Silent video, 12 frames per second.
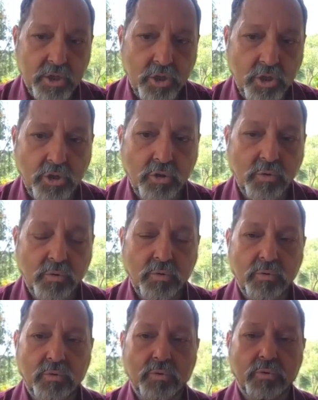you
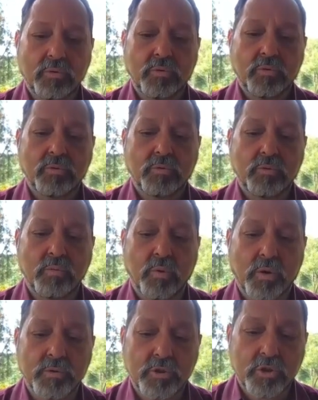
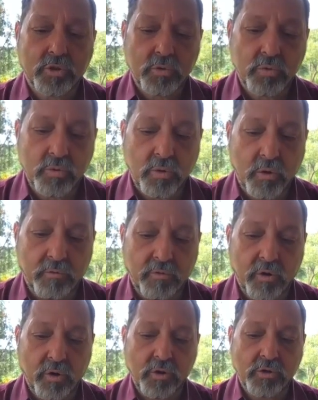want to
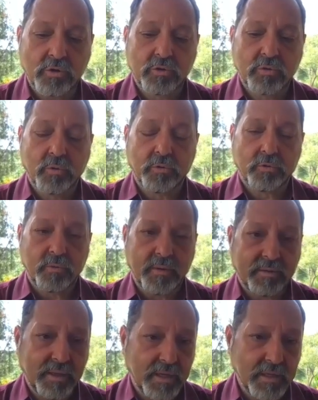avoid two, three
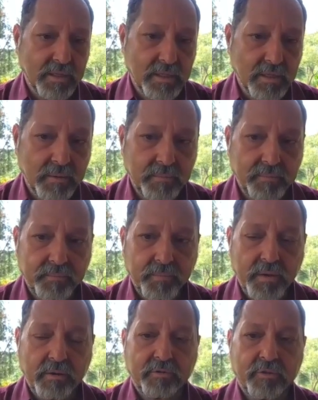things.
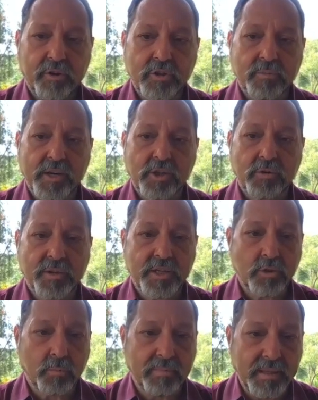First, make sure
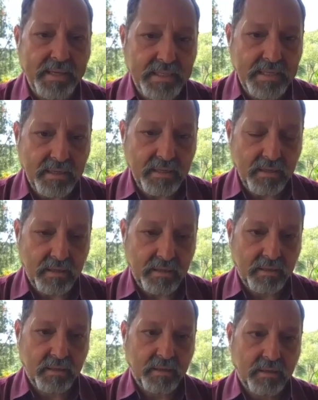there's no bleeding
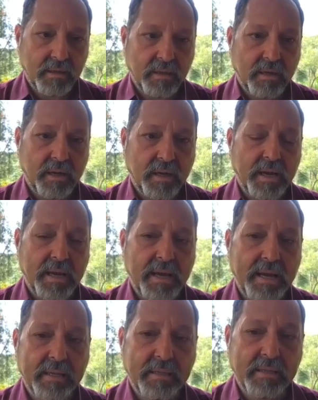
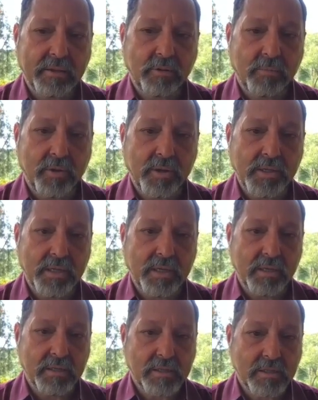and that the
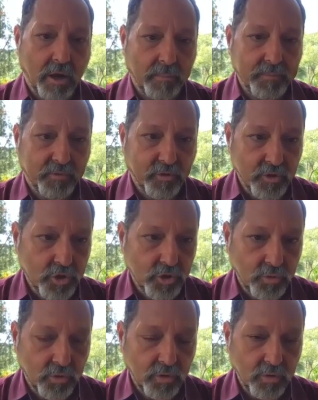bleeding stopped for
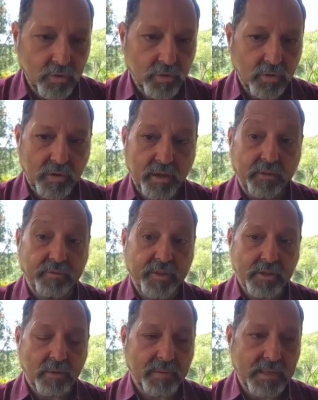sure. If
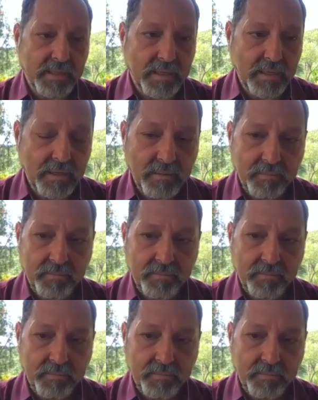there's a bleeding,